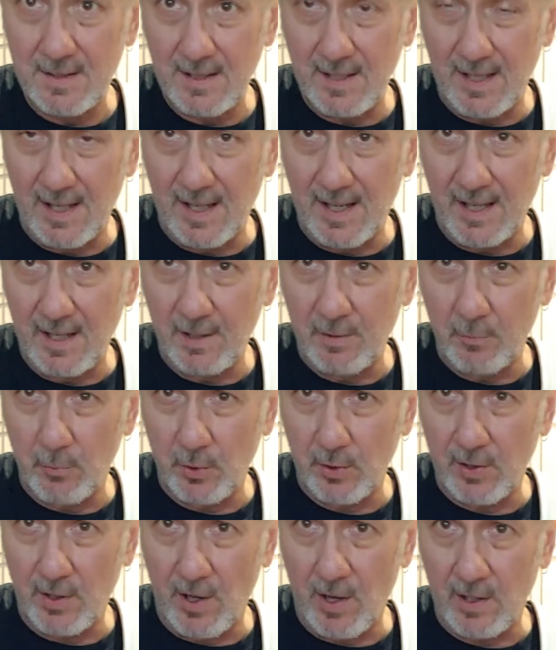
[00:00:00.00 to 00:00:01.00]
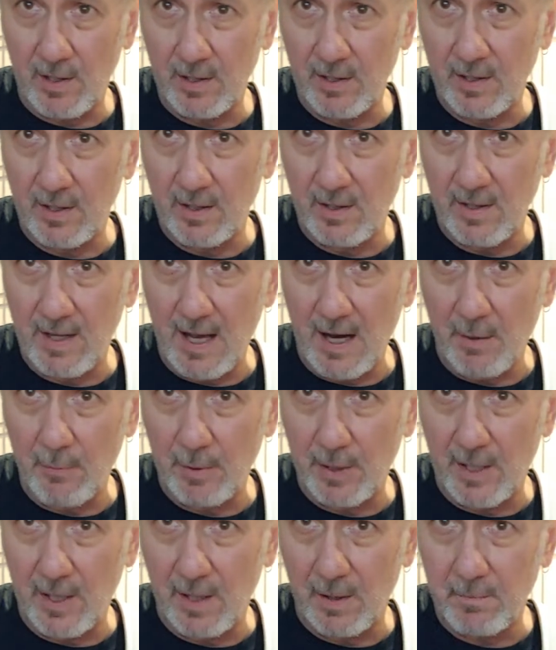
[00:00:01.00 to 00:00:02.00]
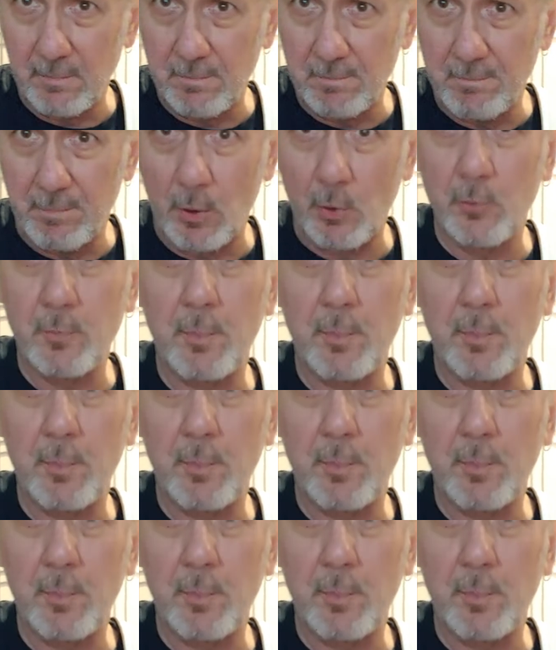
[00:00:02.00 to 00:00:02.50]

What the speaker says: And we're talking, now we got both